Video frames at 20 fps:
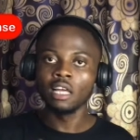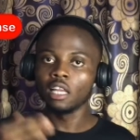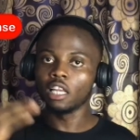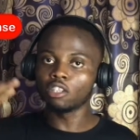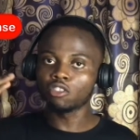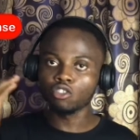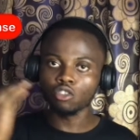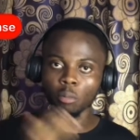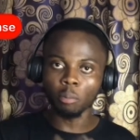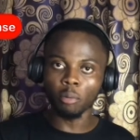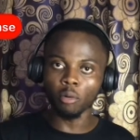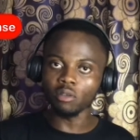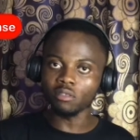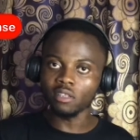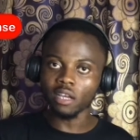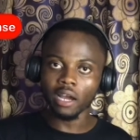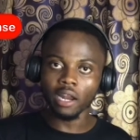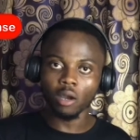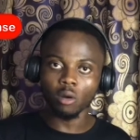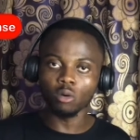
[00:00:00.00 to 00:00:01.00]
Let's support
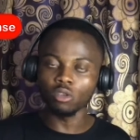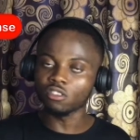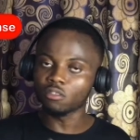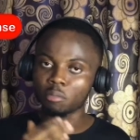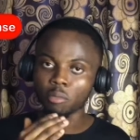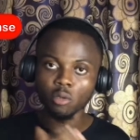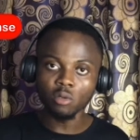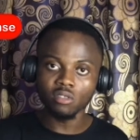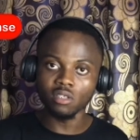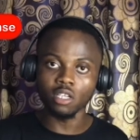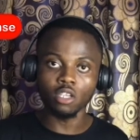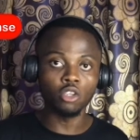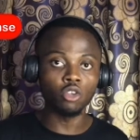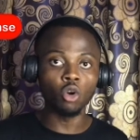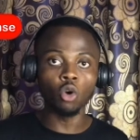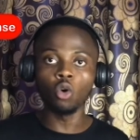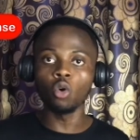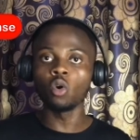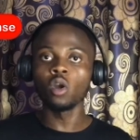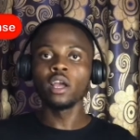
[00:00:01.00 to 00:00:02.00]
Ghana World music. You
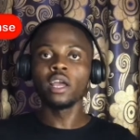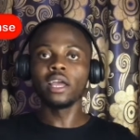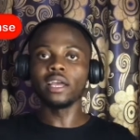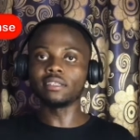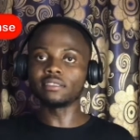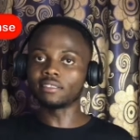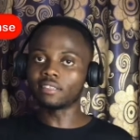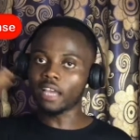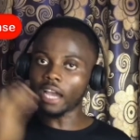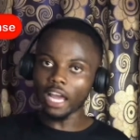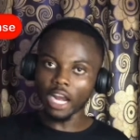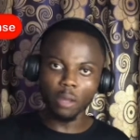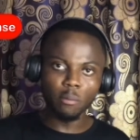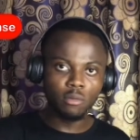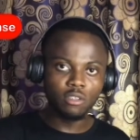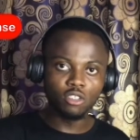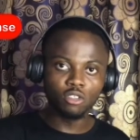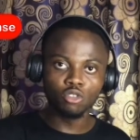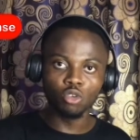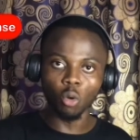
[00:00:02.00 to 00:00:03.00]
know, it's Ghana
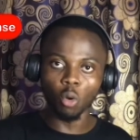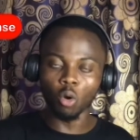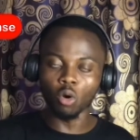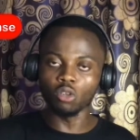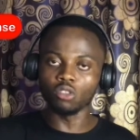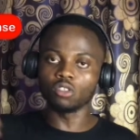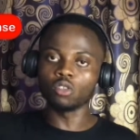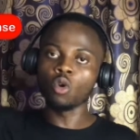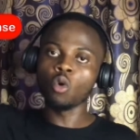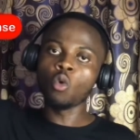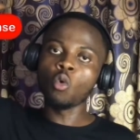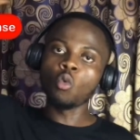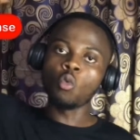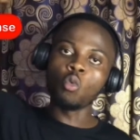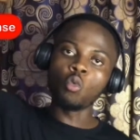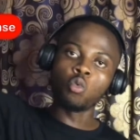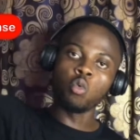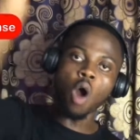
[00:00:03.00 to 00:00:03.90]
music throughout the